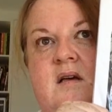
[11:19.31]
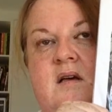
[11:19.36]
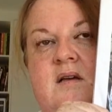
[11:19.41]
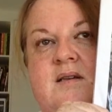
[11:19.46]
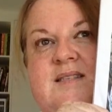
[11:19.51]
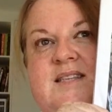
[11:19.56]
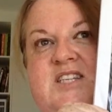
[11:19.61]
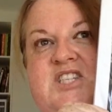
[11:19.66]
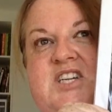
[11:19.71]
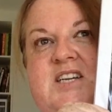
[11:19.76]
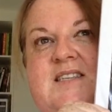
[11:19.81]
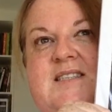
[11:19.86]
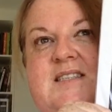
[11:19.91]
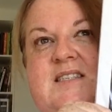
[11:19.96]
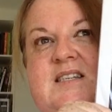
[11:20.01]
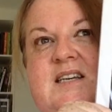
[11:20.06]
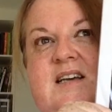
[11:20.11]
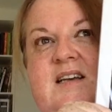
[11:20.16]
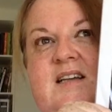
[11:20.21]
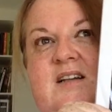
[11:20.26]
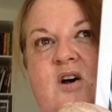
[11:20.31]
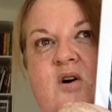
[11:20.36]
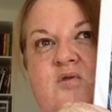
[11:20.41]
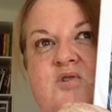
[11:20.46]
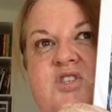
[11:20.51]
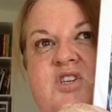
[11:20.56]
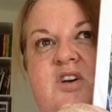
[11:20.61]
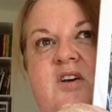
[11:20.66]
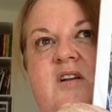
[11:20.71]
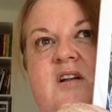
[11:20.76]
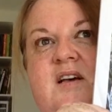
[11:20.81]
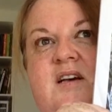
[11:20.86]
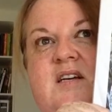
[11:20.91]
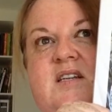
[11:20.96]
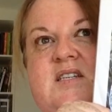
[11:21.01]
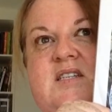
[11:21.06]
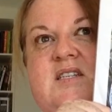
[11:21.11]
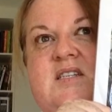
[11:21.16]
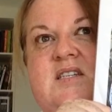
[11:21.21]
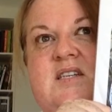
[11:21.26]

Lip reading: suggested alternate